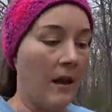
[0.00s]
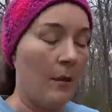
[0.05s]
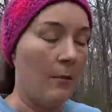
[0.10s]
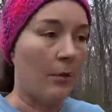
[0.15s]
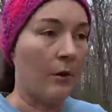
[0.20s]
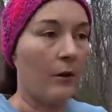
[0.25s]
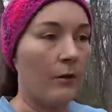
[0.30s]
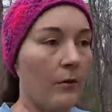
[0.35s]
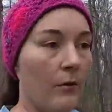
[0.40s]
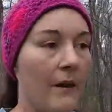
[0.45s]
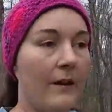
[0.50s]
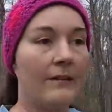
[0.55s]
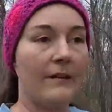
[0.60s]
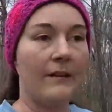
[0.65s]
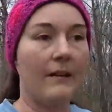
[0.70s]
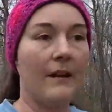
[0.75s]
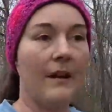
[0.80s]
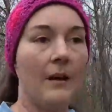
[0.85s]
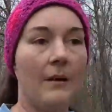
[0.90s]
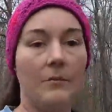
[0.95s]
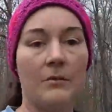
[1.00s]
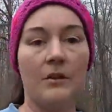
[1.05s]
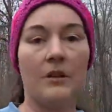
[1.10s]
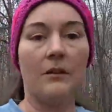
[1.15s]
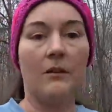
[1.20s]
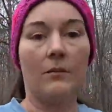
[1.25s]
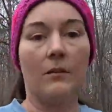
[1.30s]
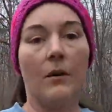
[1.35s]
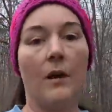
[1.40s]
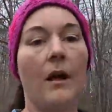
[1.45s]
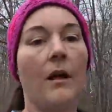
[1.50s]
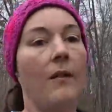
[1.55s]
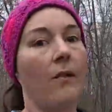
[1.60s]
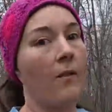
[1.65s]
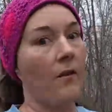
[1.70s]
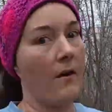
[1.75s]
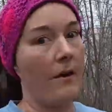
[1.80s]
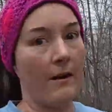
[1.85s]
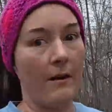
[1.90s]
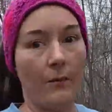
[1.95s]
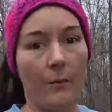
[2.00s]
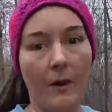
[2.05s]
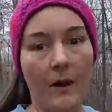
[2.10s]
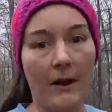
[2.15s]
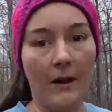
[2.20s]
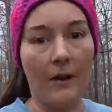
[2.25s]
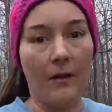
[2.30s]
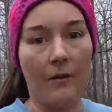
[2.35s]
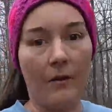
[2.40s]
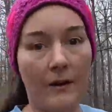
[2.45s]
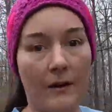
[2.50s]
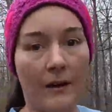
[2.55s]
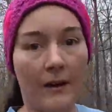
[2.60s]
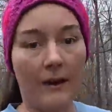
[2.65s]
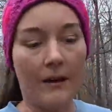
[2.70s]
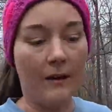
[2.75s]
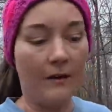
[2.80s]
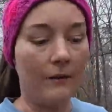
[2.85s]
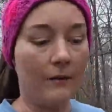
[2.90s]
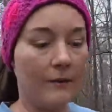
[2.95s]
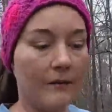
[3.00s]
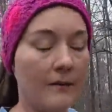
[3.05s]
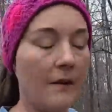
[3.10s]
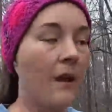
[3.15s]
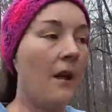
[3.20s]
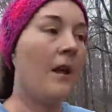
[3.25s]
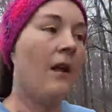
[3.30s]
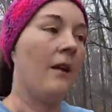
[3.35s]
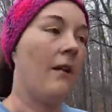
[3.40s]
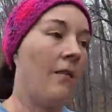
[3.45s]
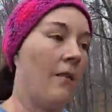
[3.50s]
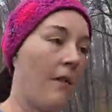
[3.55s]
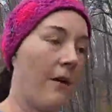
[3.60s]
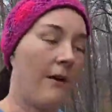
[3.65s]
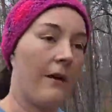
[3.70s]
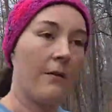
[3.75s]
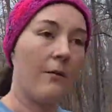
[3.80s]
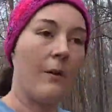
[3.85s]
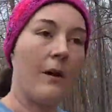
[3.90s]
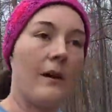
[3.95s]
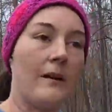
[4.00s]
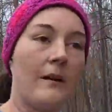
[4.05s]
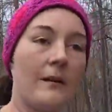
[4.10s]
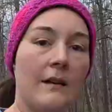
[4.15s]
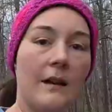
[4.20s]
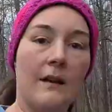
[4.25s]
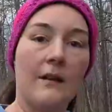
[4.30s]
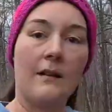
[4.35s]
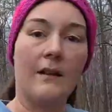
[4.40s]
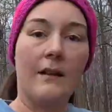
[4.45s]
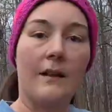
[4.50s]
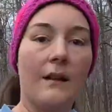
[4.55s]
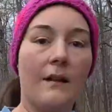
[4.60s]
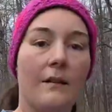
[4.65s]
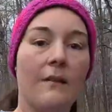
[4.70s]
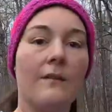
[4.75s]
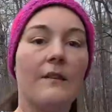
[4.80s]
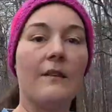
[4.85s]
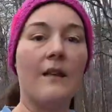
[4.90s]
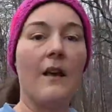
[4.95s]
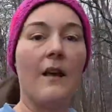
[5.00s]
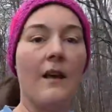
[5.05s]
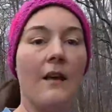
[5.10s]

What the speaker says: progressing up to lightweight RDLs, lightweight deadlifts,